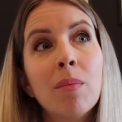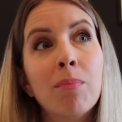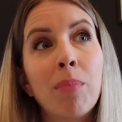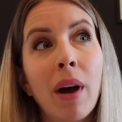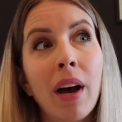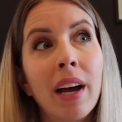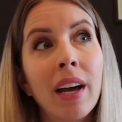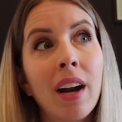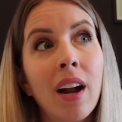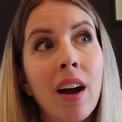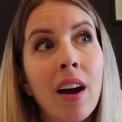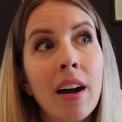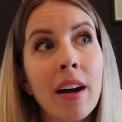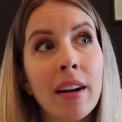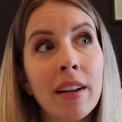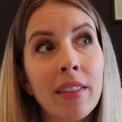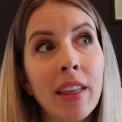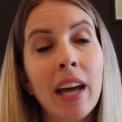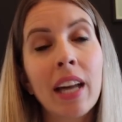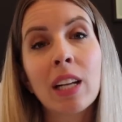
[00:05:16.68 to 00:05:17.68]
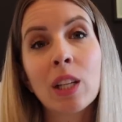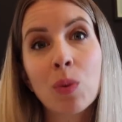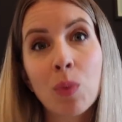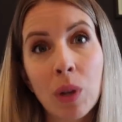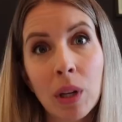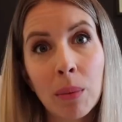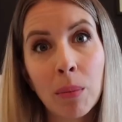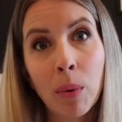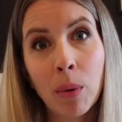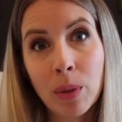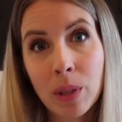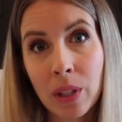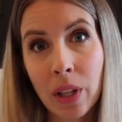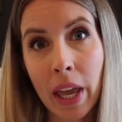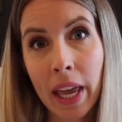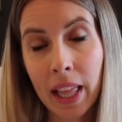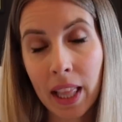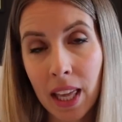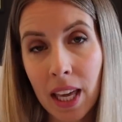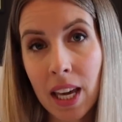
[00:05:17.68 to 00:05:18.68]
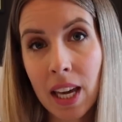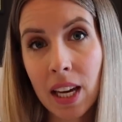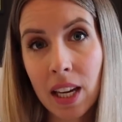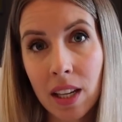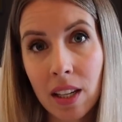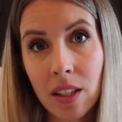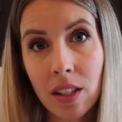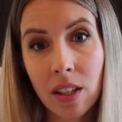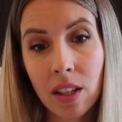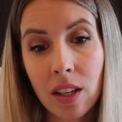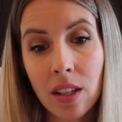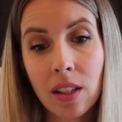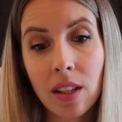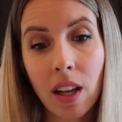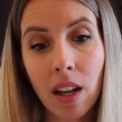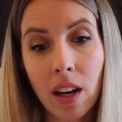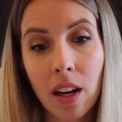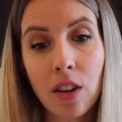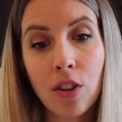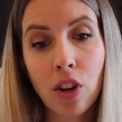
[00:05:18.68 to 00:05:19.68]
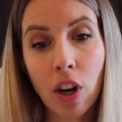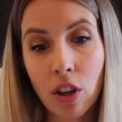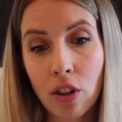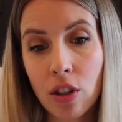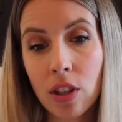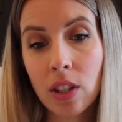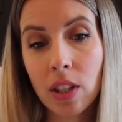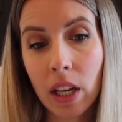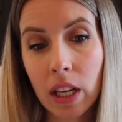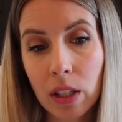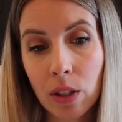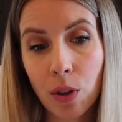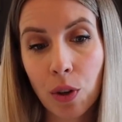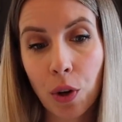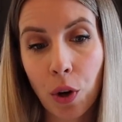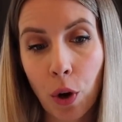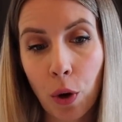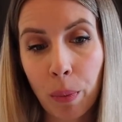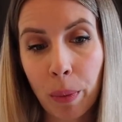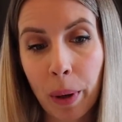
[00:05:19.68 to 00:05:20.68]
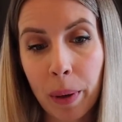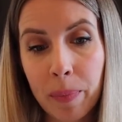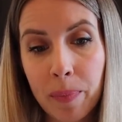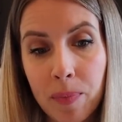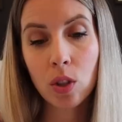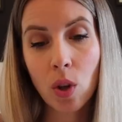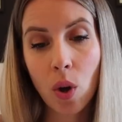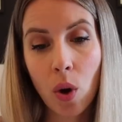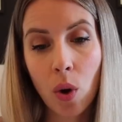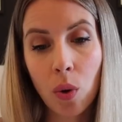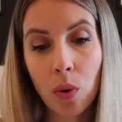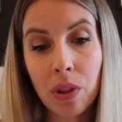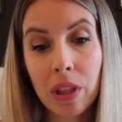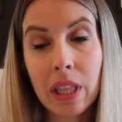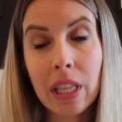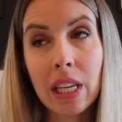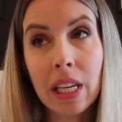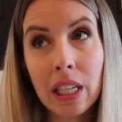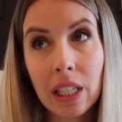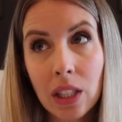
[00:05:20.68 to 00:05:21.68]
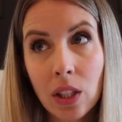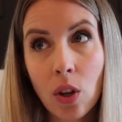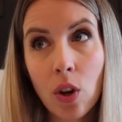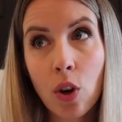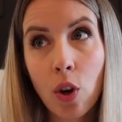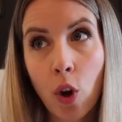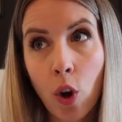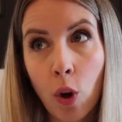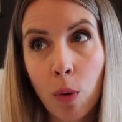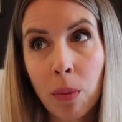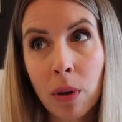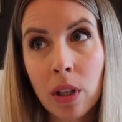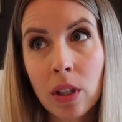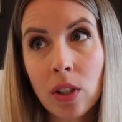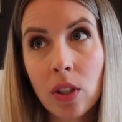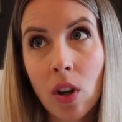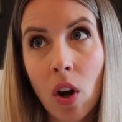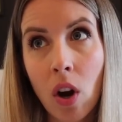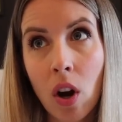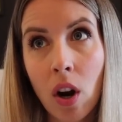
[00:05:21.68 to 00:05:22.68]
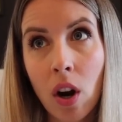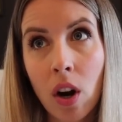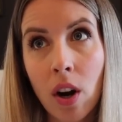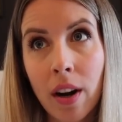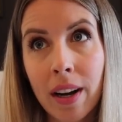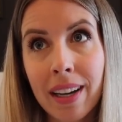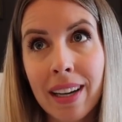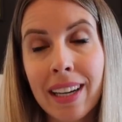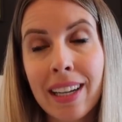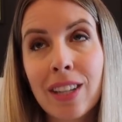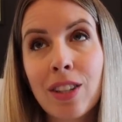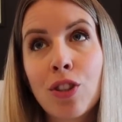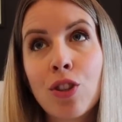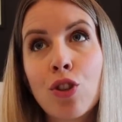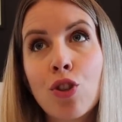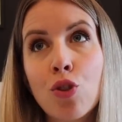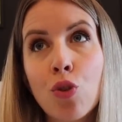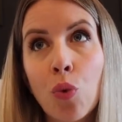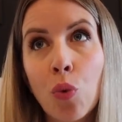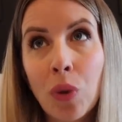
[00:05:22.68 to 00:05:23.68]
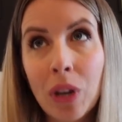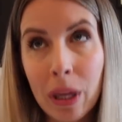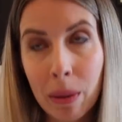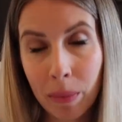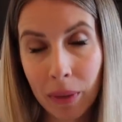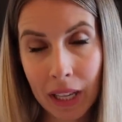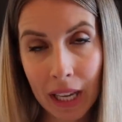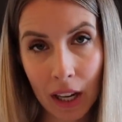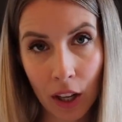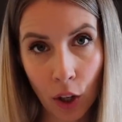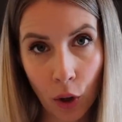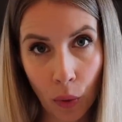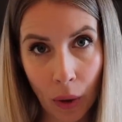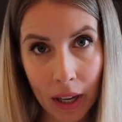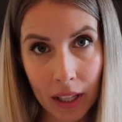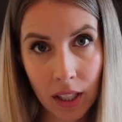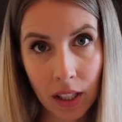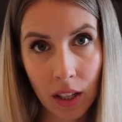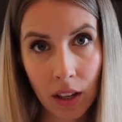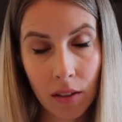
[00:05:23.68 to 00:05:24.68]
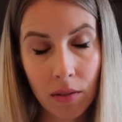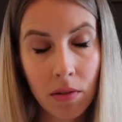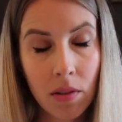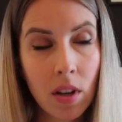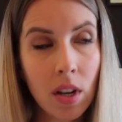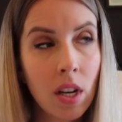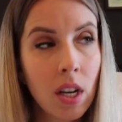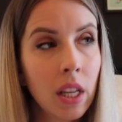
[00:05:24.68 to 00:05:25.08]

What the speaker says: But that is what it most likely is an injection site sarcoma. So these sarcomas are extremely aggressive.